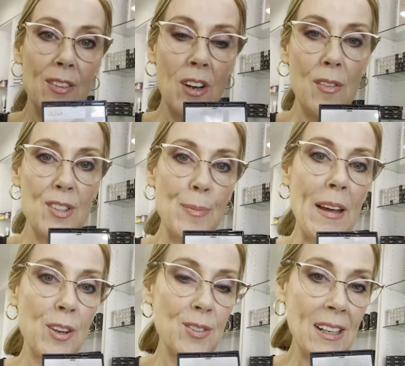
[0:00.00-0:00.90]
nervous
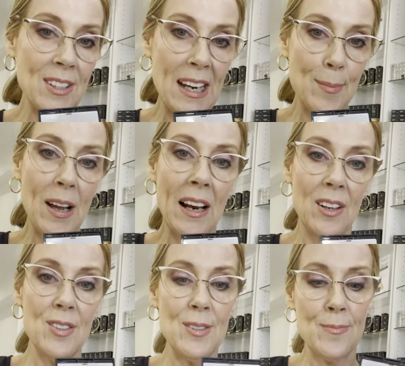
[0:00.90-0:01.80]
about using deep
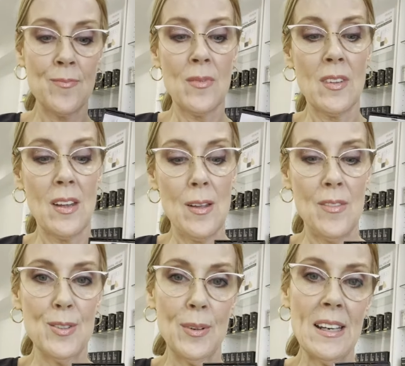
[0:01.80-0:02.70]
colours.
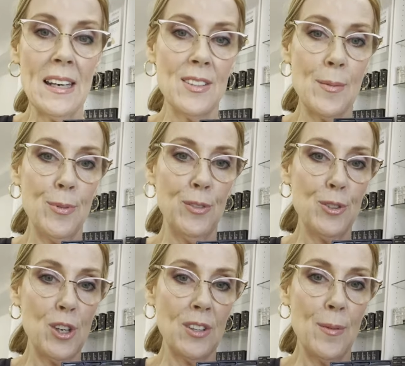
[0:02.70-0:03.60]
This one here is a beautiful
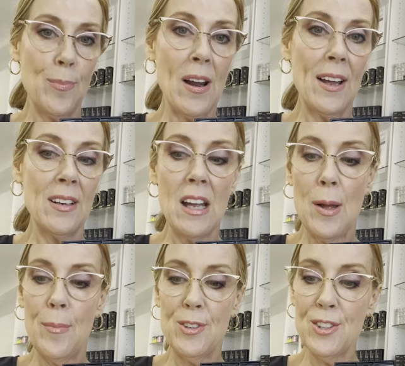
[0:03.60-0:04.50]
chocolate brown,
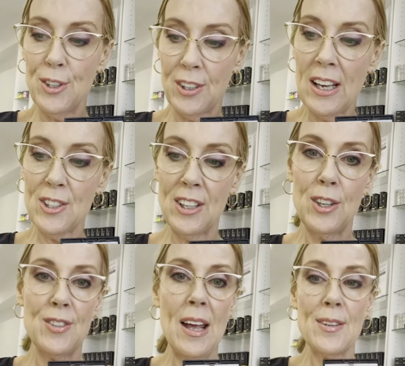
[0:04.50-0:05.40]
but just you could actually
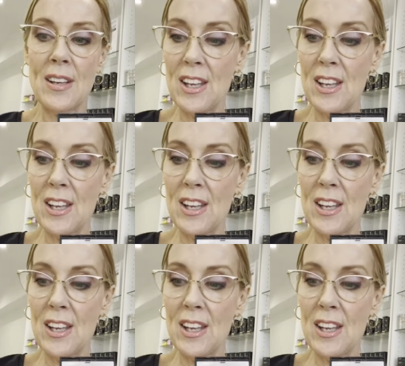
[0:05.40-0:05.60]
use that size